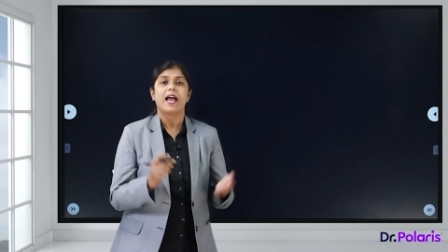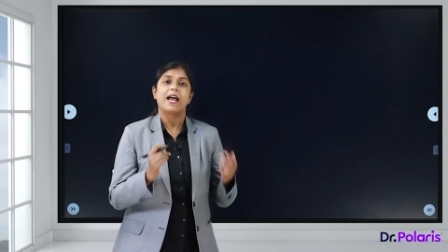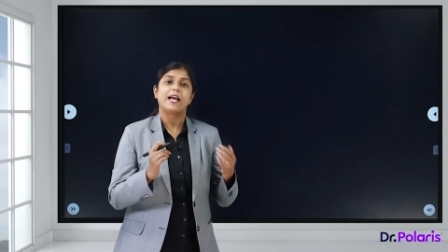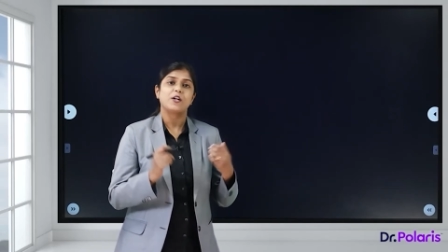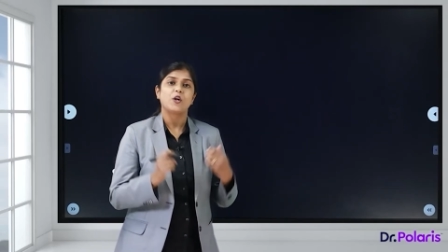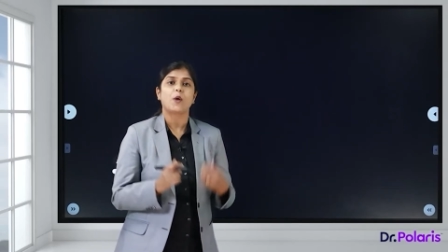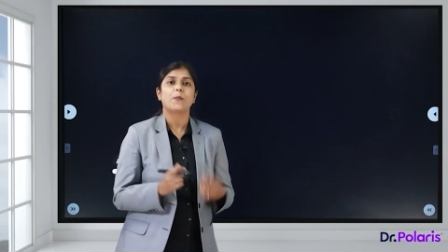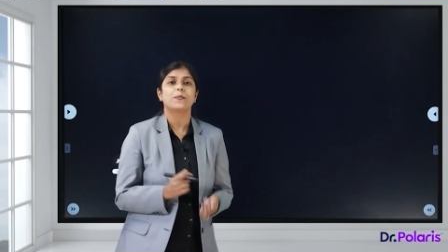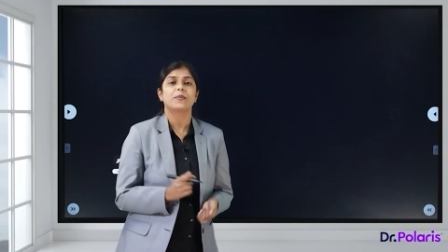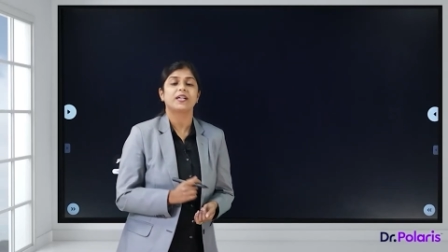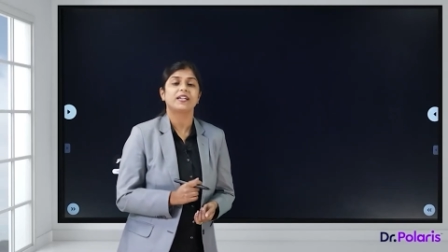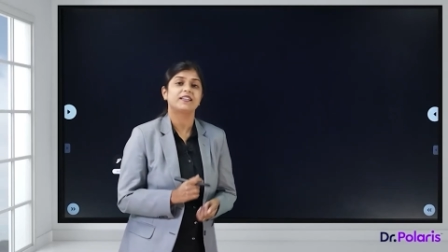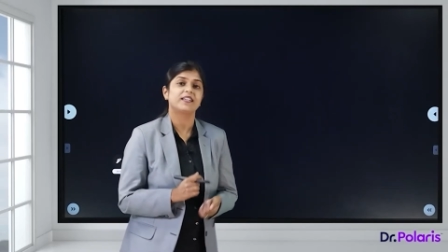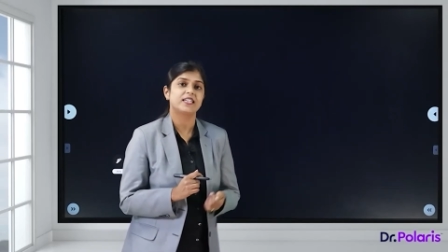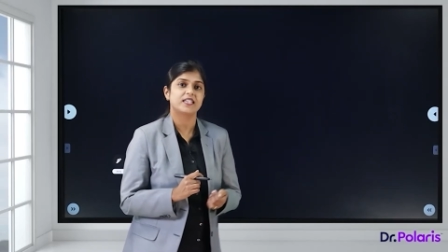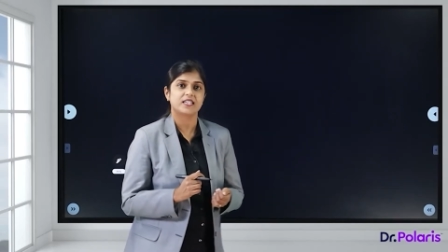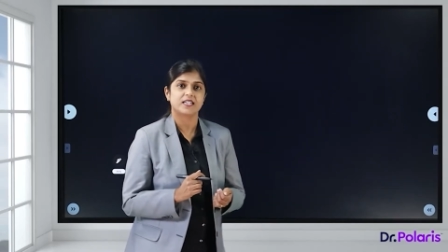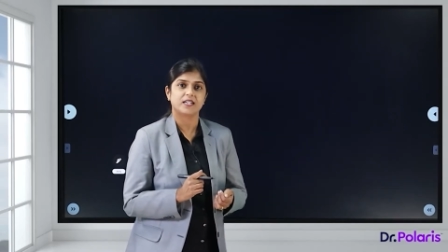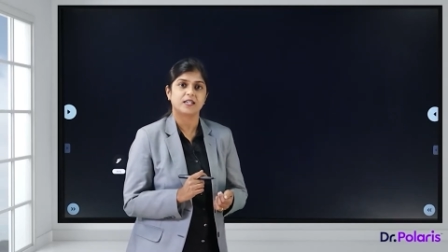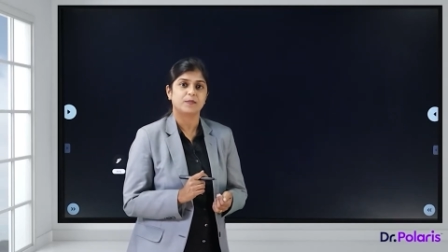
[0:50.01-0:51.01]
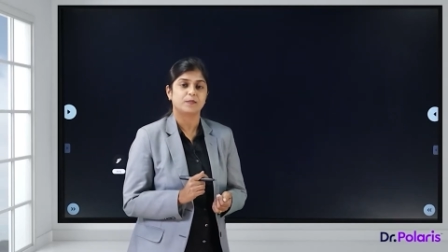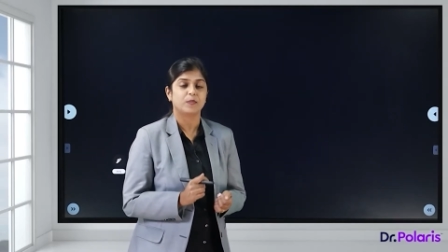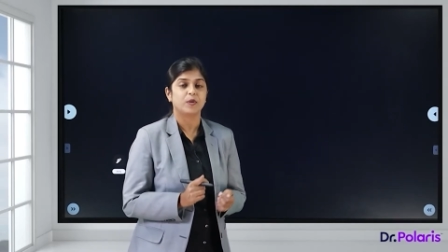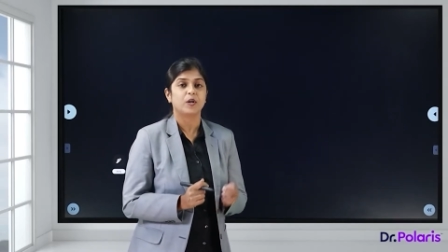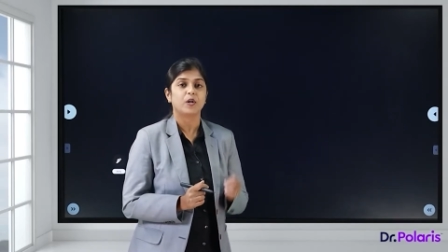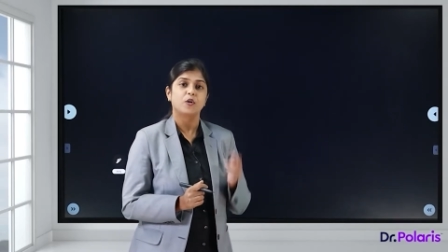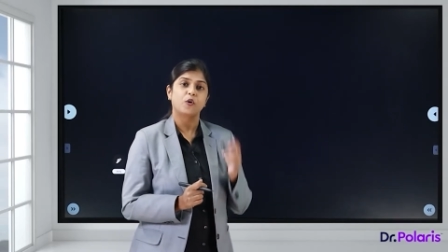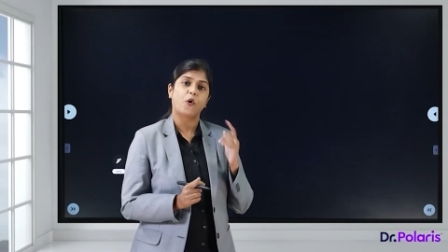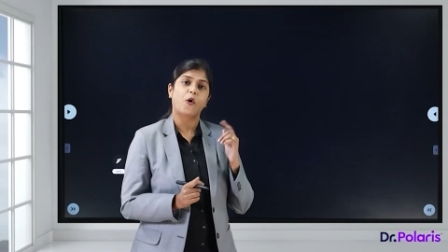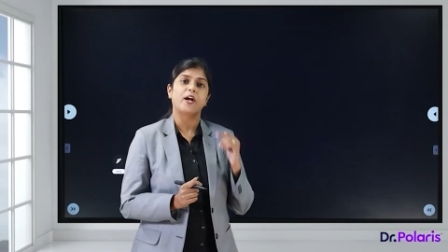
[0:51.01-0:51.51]
adopted the term
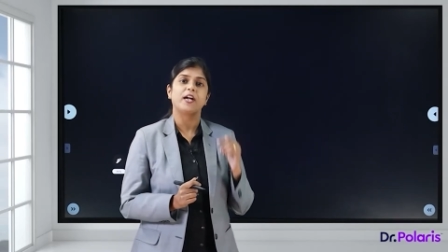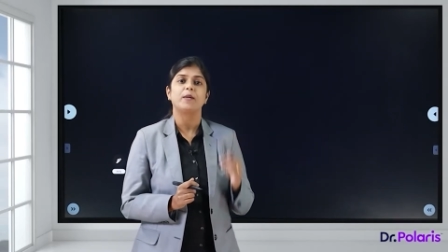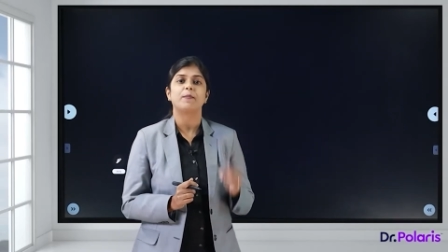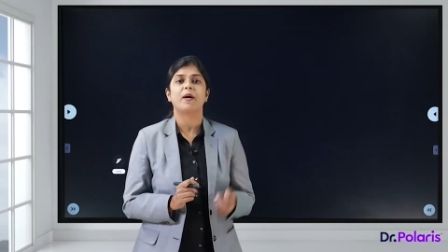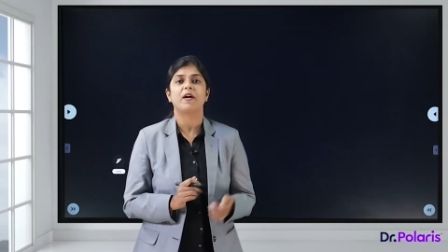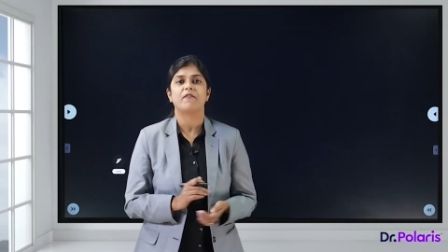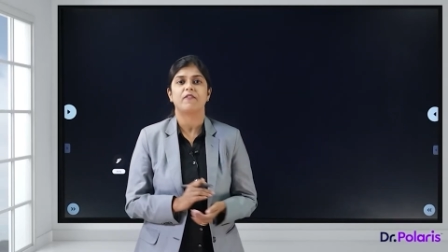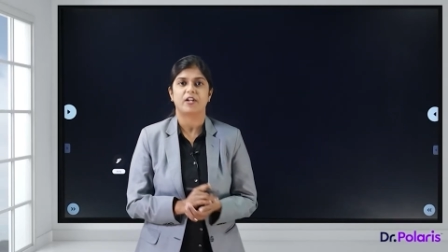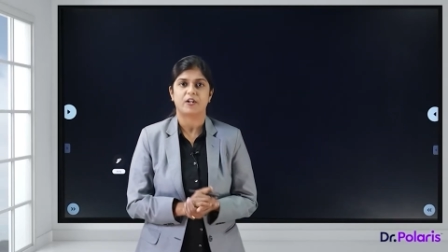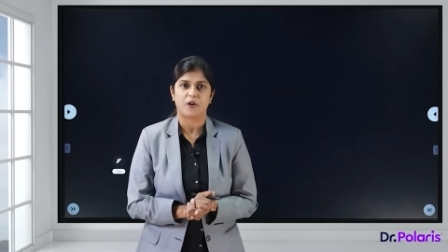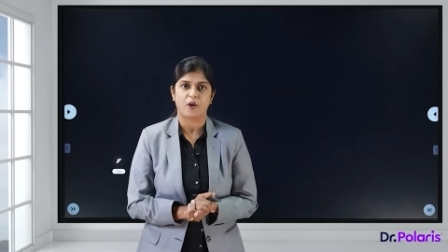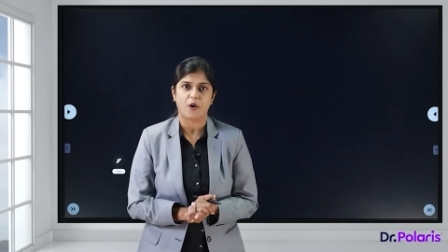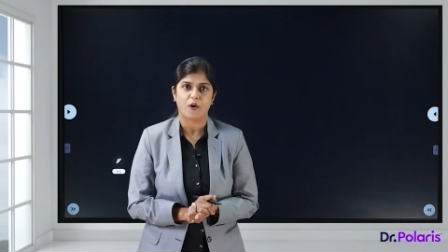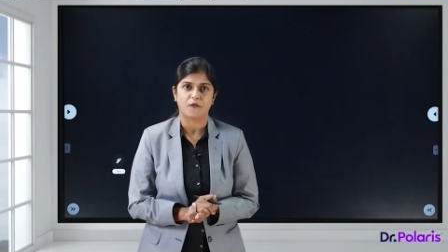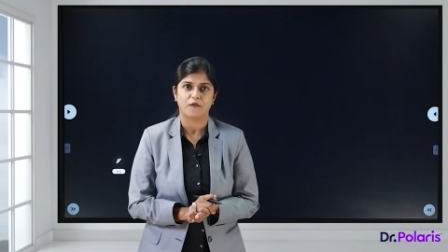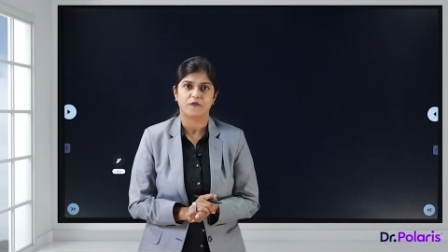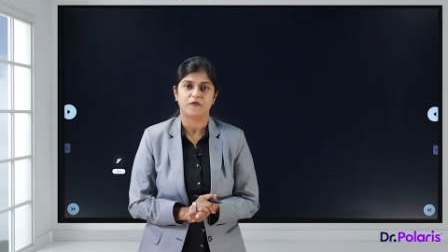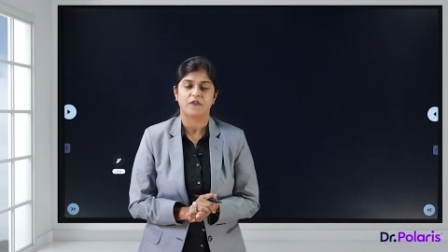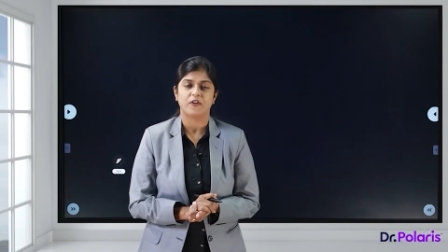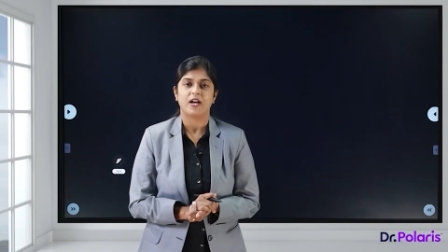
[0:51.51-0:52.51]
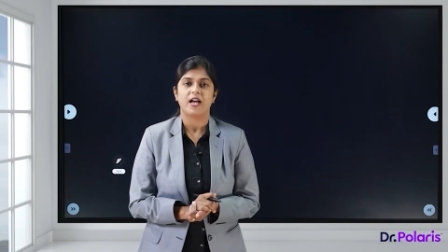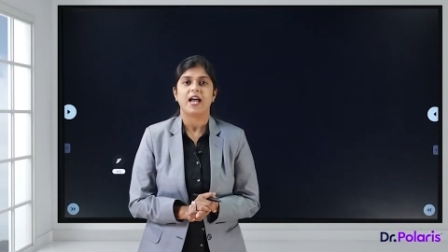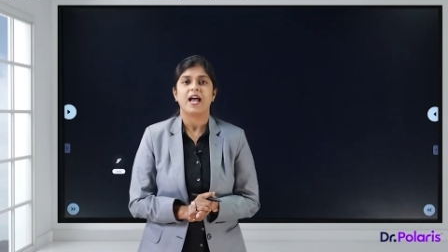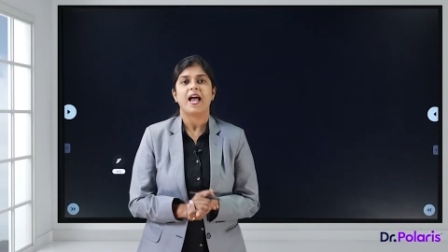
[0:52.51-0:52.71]
coined by Verhoeff